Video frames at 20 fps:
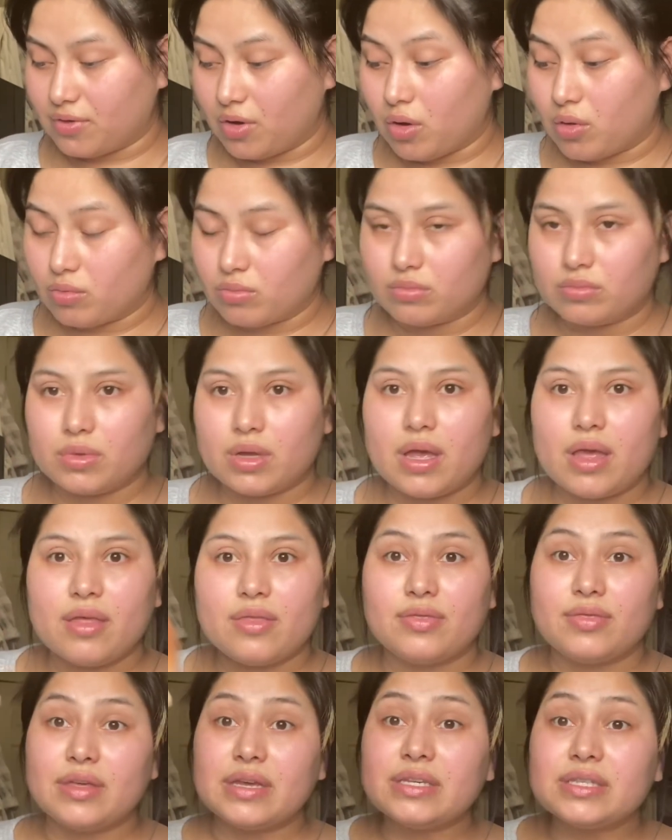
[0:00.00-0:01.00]
Oh,
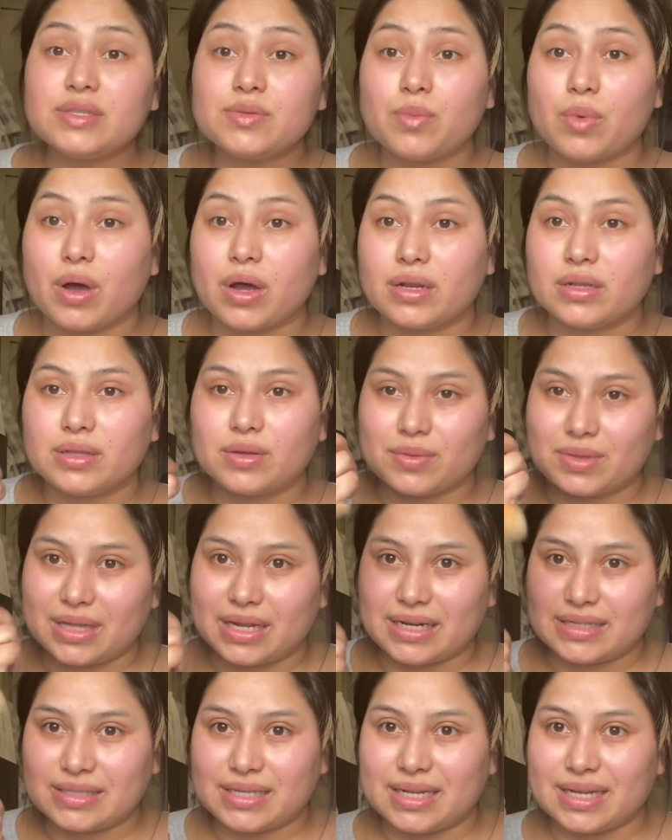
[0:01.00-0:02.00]
this one though that
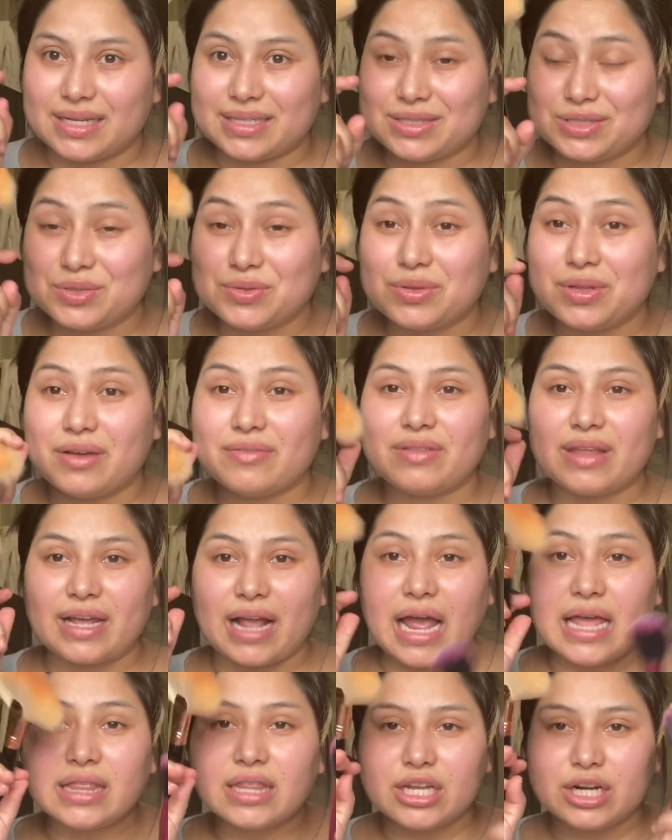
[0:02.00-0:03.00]
I said I do love, like
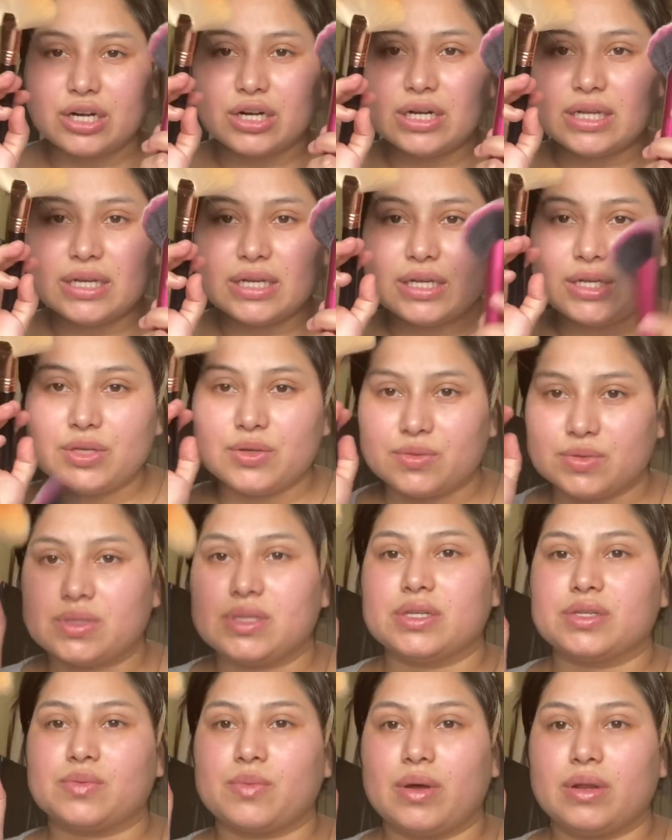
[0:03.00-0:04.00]
I literally use
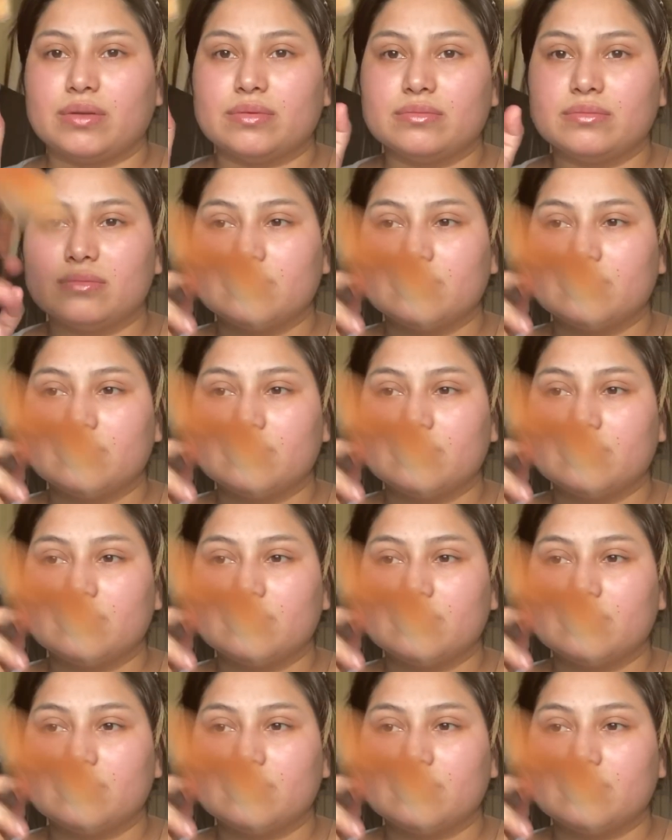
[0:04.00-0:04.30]
this one.